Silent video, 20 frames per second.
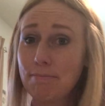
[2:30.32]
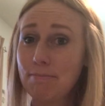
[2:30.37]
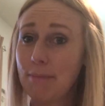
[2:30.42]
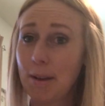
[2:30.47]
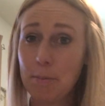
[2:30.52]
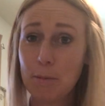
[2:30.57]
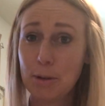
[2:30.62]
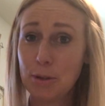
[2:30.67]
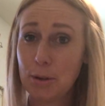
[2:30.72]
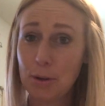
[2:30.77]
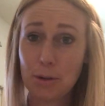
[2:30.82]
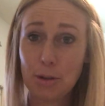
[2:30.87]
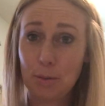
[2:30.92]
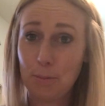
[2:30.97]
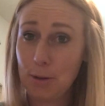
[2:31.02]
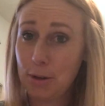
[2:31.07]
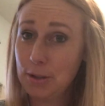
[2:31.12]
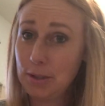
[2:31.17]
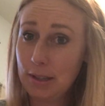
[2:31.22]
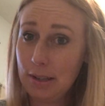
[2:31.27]
I'm a social
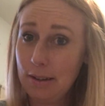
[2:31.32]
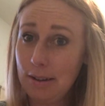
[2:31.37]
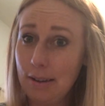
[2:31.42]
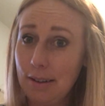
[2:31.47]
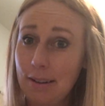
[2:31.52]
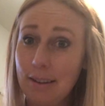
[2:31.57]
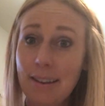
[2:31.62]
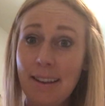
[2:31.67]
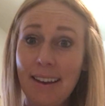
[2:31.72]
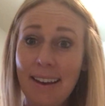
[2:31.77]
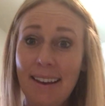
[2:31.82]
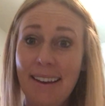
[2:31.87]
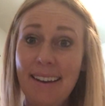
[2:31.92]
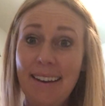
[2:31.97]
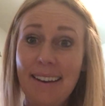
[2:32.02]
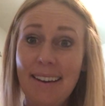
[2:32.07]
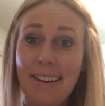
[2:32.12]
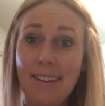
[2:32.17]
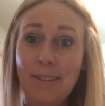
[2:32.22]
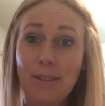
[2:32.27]
person and
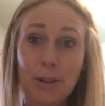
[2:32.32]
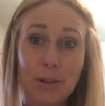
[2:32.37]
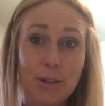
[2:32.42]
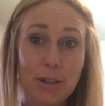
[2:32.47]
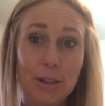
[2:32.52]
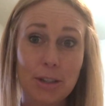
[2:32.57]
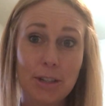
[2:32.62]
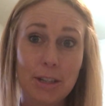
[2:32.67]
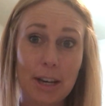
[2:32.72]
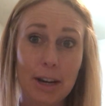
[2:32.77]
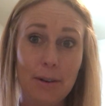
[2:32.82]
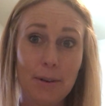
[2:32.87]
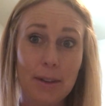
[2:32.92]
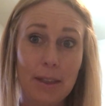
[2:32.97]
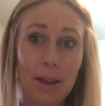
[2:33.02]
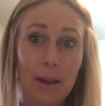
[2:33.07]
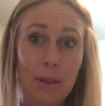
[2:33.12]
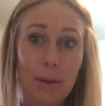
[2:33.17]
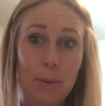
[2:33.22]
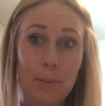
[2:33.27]
will just share with
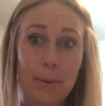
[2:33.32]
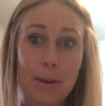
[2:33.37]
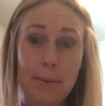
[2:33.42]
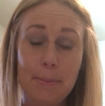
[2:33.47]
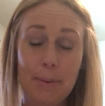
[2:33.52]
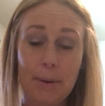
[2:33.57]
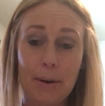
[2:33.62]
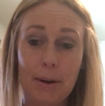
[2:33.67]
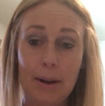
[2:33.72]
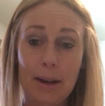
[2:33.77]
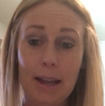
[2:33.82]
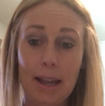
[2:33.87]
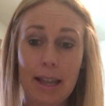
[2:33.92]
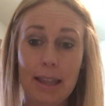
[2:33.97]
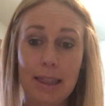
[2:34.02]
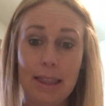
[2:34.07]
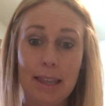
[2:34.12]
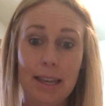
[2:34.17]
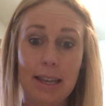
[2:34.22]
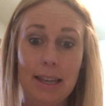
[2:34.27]
other people,
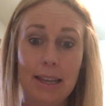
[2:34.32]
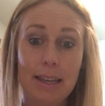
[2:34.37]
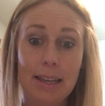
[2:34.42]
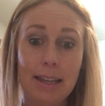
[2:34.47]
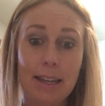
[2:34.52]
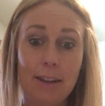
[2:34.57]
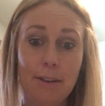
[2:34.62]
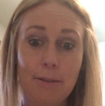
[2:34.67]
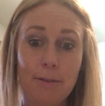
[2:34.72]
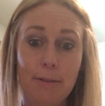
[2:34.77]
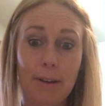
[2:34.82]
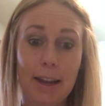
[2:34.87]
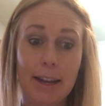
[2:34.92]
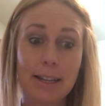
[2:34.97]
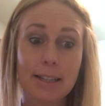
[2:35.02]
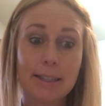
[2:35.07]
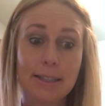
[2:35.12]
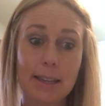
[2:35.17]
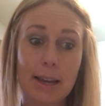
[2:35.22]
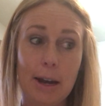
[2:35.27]
and then he
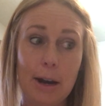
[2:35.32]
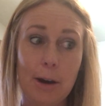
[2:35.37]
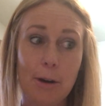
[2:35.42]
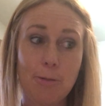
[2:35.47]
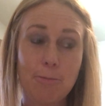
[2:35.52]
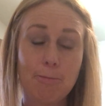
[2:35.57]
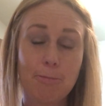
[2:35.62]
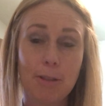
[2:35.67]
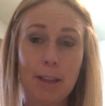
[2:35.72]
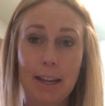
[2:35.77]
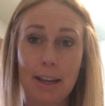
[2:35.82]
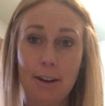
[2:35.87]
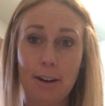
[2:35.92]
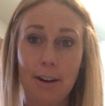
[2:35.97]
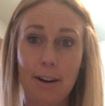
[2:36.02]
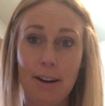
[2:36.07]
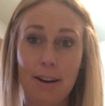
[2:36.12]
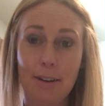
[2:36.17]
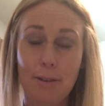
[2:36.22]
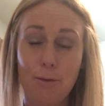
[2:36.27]
finds out
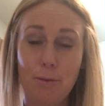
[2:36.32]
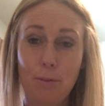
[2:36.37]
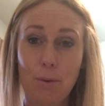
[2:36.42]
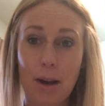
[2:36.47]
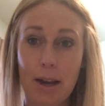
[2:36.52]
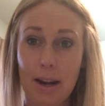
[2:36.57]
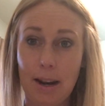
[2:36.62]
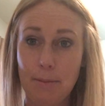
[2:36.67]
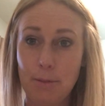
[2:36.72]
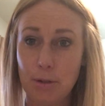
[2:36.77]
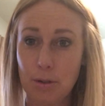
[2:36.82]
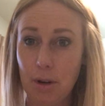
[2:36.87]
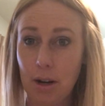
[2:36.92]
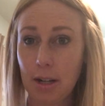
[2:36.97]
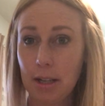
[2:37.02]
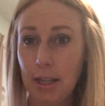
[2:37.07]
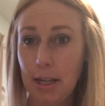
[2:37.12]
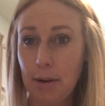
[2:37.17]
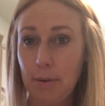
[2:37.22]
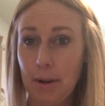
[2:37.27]
later what I'm
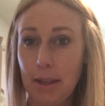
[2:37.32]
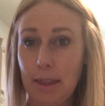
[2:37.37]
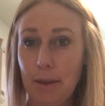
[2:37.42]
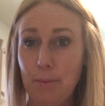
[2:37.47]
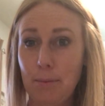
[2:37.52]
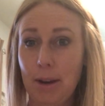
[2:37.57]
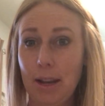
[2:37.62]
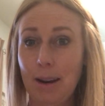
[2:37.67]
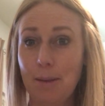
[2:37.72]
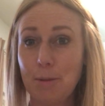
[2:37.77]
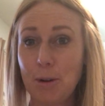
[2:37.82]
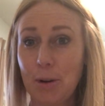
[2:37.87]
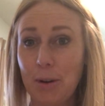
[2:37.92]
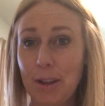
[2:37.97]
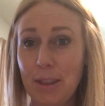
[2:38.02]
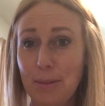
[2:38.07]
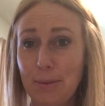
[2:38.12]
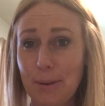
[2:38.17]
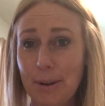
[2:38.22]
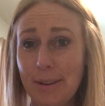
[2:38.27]
struggling with and what I'm
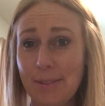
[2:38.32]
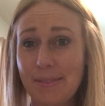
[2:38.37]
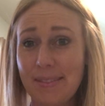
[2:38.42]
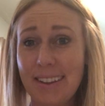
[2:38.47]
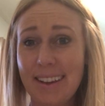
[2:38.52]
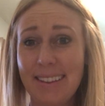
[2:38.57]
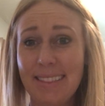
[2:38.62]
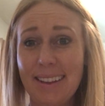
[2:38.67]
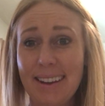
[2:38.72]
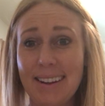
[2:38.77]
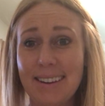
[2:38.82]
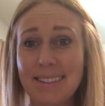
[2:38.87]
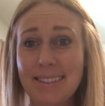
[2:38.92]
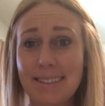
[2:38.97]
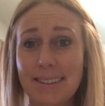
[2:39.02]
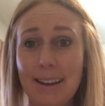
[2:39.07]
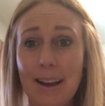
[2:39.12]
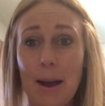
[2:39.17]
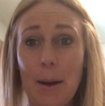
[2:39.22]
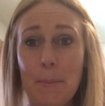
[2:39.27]
going through. And that has
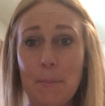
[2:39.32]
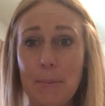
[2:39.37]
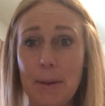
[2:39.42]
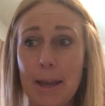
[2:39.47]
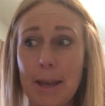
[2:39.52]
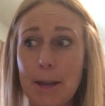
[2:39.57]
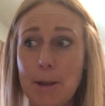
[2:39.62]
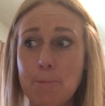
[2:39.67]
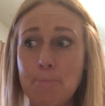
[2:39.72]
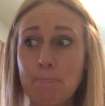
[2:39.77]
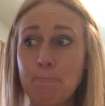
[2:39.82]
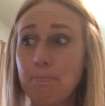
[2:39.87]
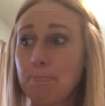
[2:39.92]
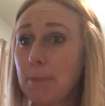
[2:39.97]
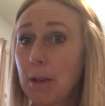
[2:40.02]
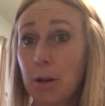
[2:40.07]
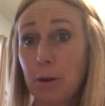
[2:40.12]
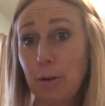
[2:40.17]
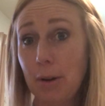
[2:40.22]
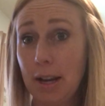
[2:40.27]
not been
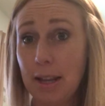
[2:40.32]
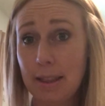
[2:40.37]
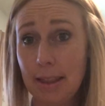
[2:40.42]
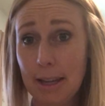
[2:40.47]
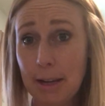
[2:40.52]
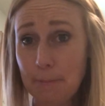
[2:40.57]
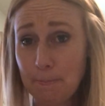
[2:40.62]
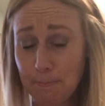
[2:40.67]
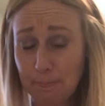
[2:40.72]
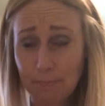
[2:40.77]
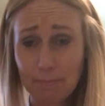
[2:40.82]
a great thing.